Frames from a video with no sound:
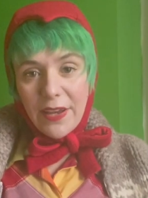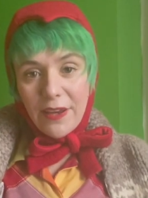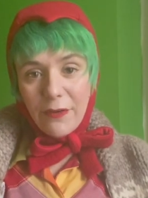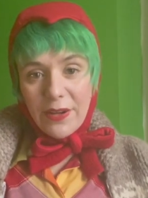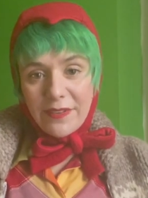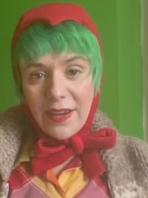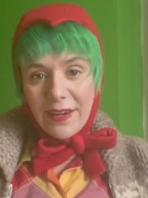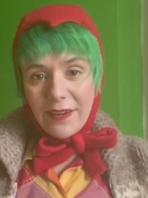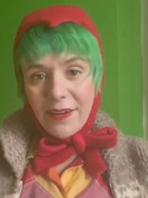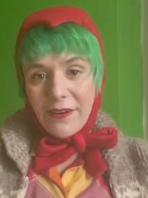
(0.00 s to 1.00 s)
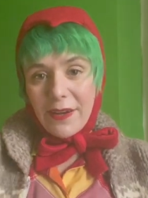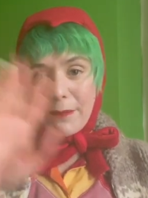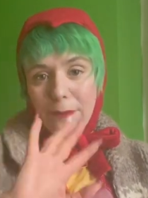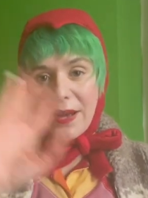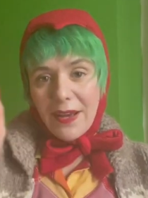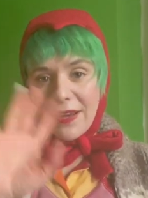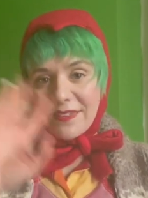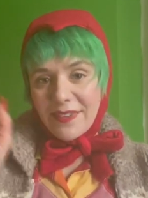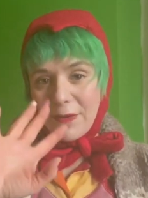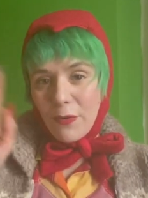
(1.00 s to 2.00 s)
a great day. All right, bye,
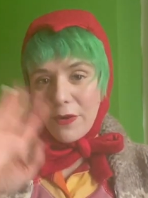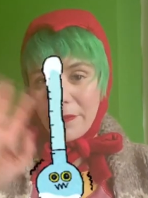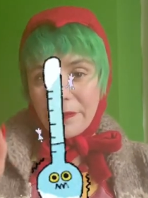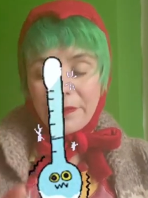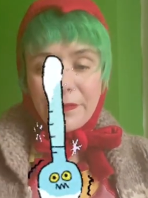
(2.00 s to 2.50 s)
stay warm.